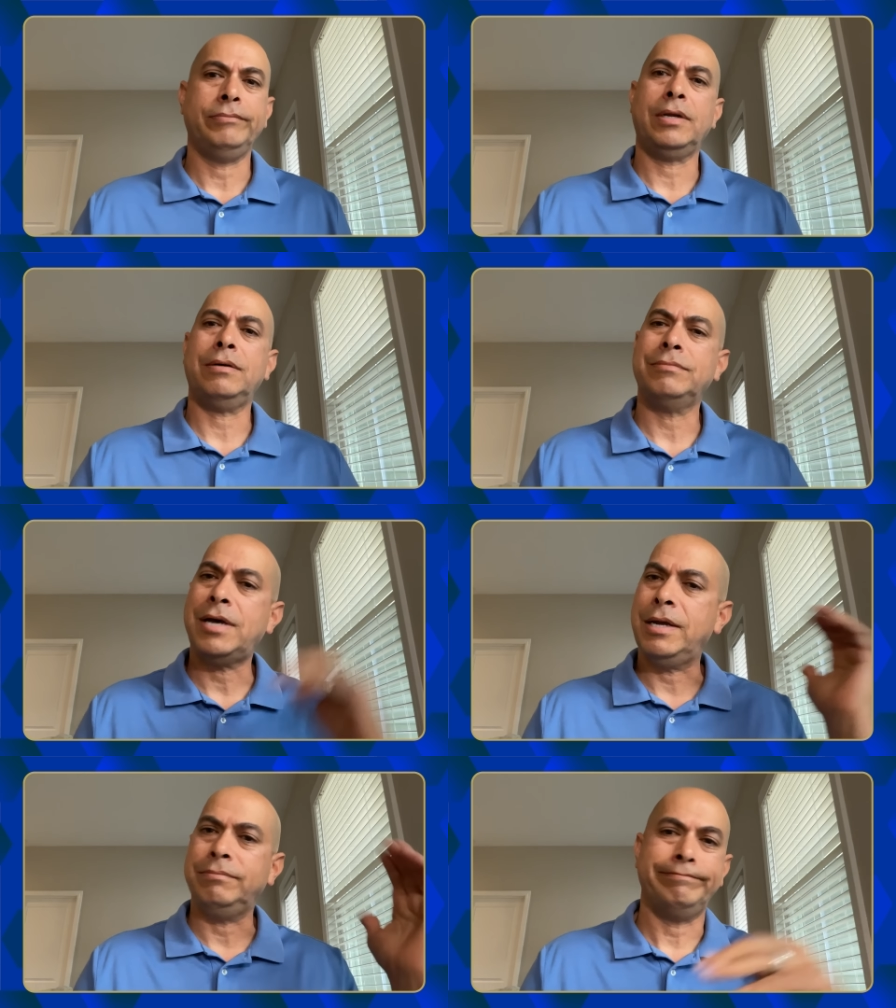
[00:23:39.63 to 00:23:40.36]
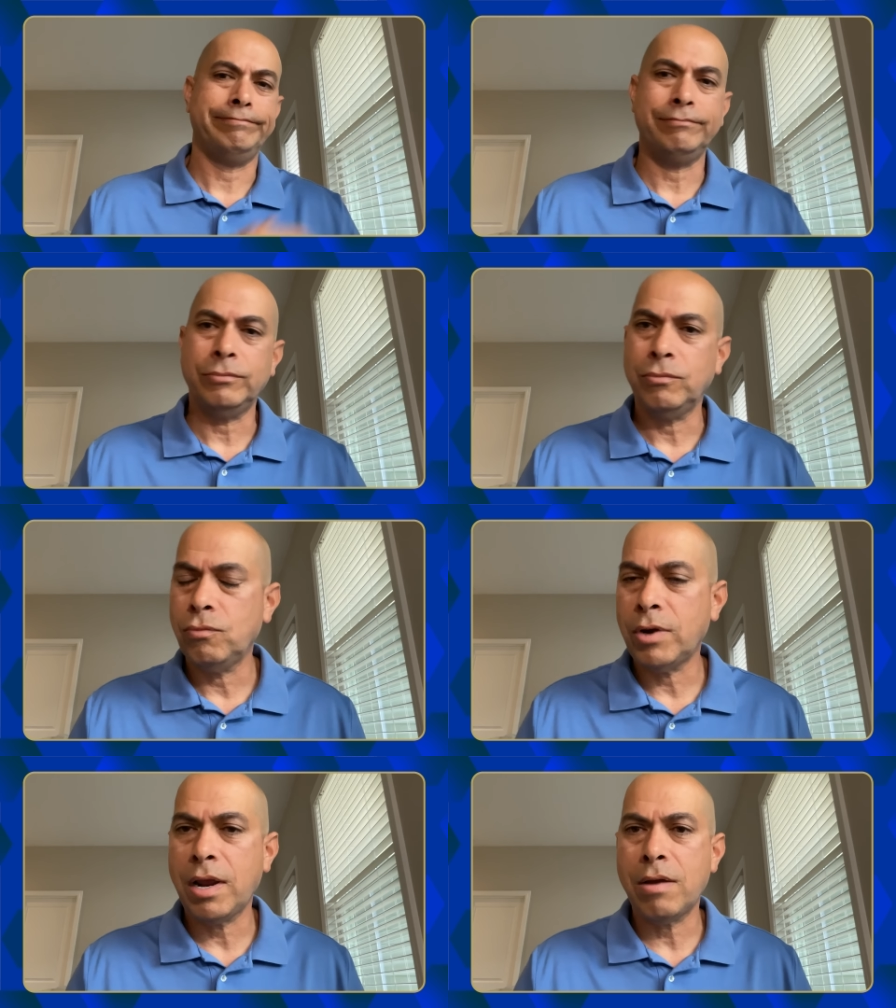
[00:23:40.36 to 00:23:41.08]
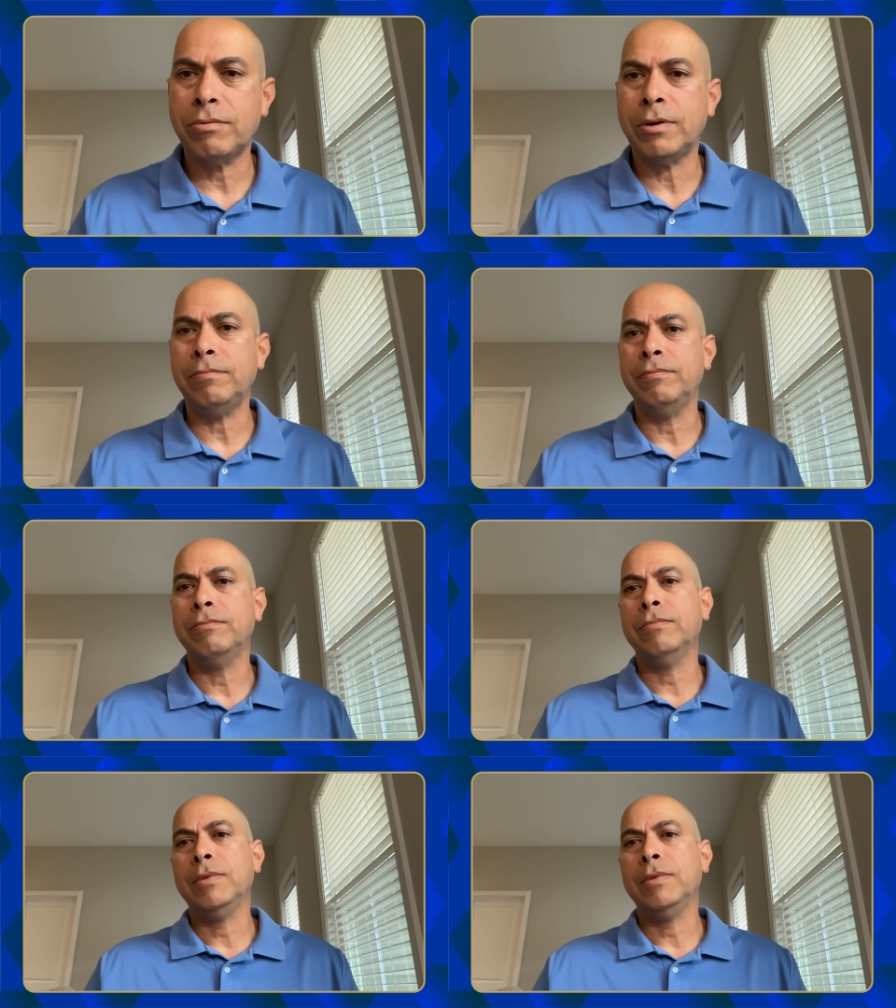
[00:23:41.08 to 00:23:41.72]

And I'm like, whatever,